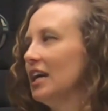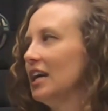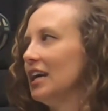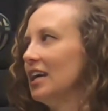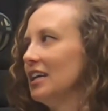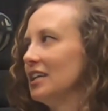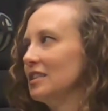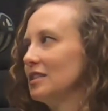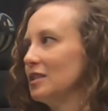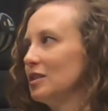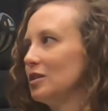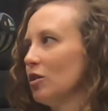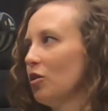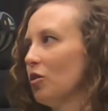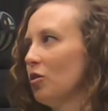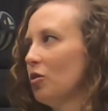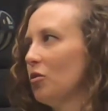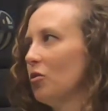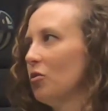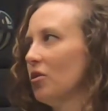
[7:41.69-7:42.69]
And
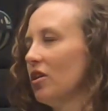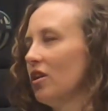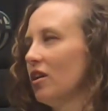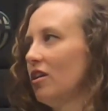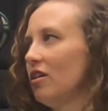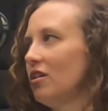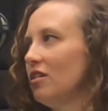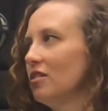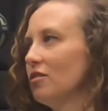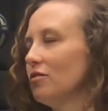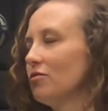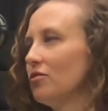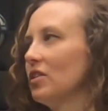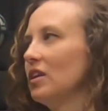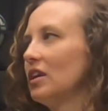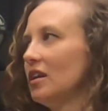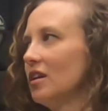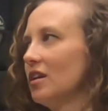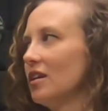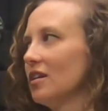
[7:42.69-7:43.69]
so all of
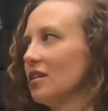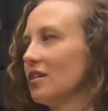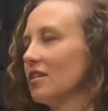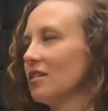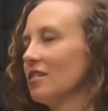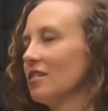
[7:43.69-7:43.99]
the